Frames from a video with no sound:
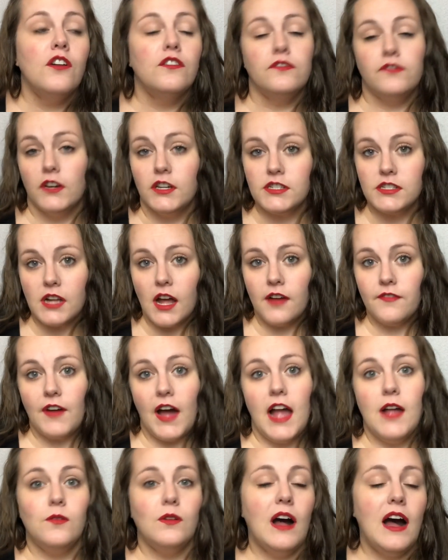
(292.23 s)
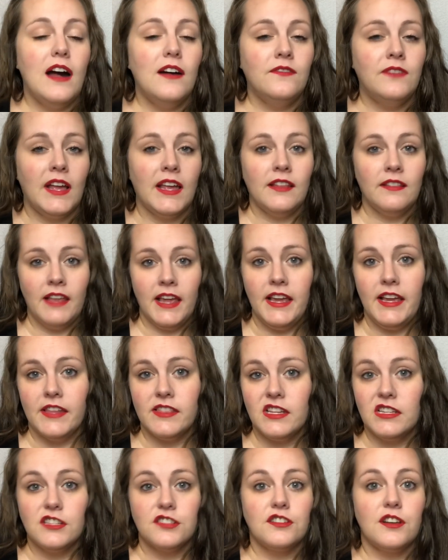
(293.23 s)
First off, I will have a link in
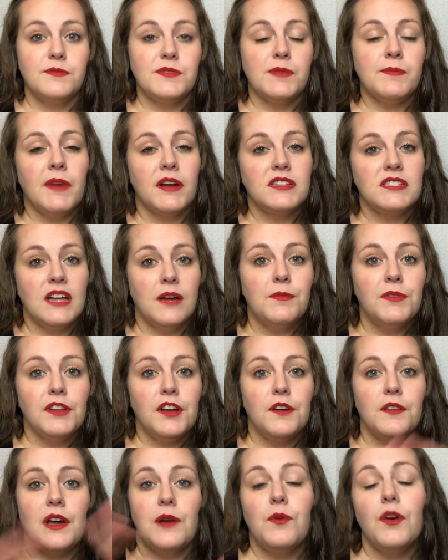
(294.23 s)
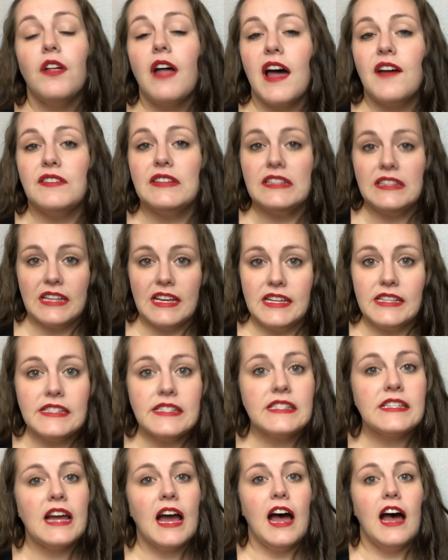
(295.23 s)
the description box down below that will have a
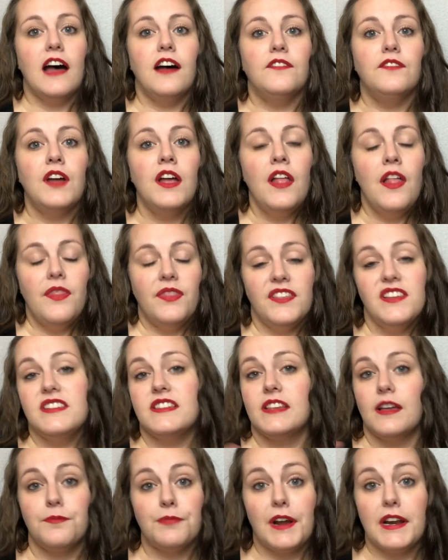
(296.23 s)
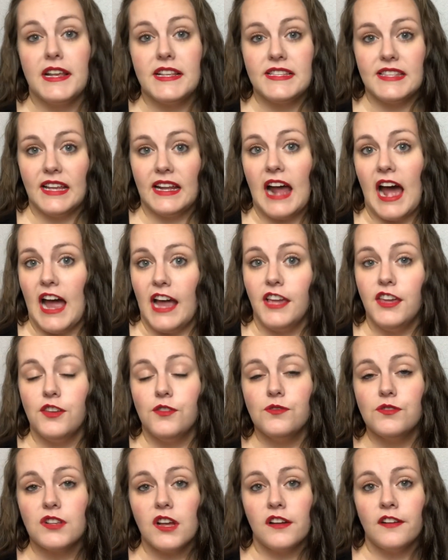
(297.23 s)
list of these subreddits that I
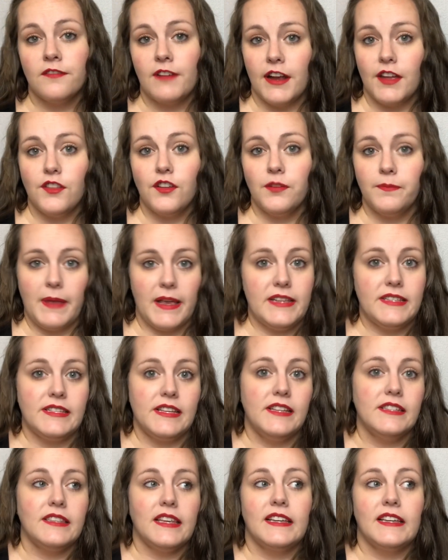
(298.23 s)
use on a regular basis.